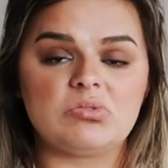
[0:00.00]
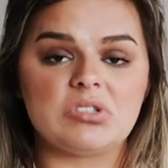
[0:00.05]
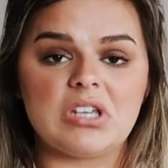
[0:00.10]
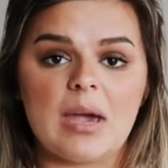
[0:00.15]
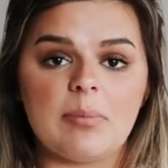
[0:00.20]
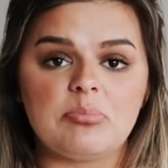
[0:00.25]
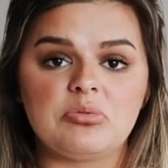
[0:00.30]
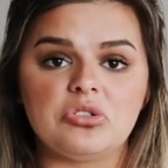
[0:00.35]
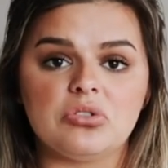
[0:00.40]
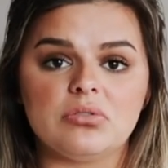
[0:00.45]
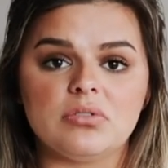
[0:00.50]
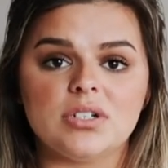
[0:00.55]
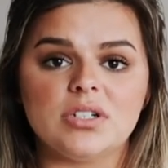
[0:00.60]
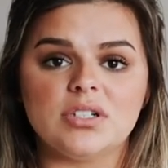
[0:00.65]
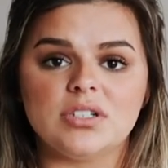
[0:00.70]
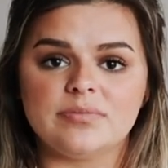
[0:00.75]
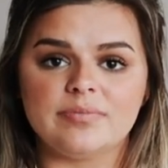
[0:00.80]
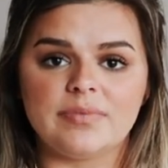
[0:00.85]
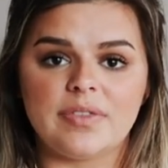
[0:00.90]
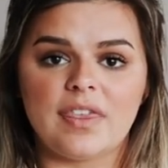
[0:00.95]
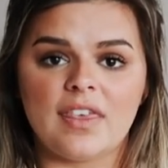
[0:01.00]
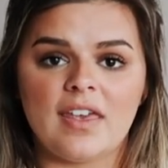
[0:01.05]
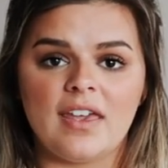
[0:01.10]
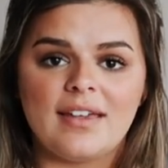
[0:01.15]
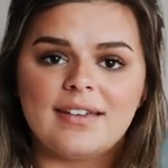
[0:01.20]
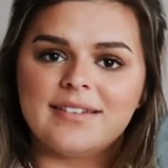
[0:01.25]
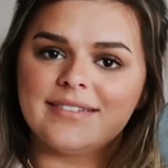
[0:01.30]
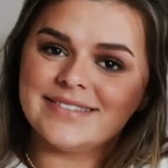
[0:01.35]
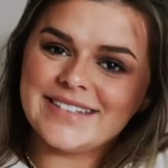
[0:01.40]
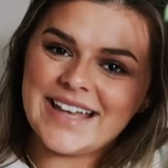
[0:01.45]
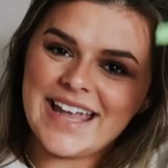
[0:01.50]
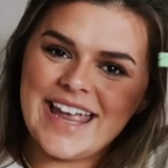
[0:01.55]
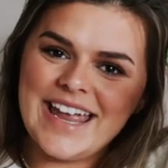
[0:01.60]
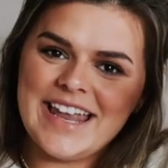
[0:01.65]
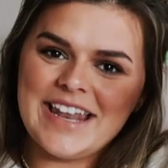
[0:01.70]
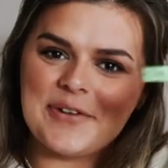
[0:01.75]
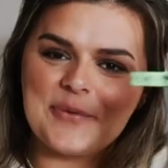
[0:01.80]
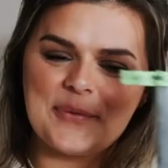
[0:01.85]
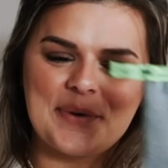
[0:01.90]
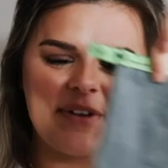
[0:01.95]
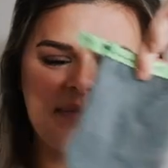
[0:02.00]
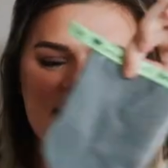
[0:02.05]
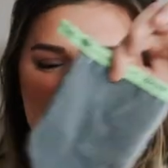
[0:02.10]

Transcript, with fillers: capturer thing in one